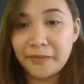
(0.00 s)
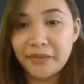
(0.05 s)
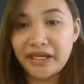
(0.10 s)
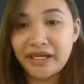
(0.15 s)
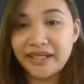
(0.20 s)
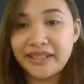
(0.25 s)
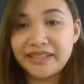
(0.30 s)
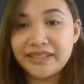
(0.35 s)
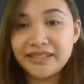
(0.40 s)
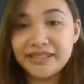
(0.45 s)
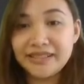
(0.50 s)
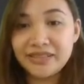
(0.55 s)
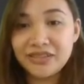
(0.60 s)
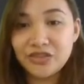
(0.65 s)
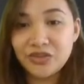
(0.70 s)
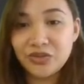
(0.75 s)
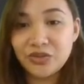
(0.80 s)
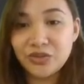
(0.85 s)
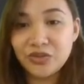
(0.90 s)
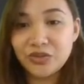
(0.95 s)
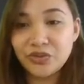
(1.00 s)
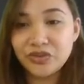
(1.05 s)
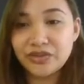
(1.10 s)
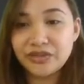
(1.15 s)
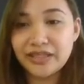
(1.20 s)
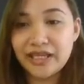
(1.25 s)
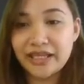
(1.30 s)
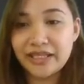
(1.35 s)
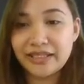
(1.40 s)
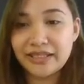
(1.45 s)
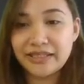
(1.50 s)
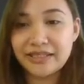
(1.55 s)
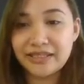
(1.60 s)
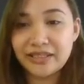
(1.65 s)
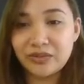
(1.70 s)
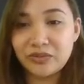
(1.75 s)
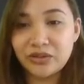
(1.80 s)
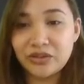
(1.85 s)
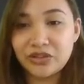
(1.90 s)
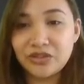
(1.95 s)
minus 2 that is
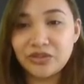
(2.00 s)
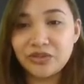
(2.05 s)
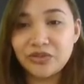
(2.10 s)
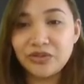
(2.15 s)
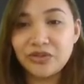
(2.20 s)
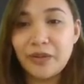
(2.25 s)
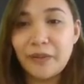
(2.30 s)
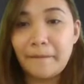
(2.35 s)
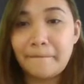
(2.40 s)
equal to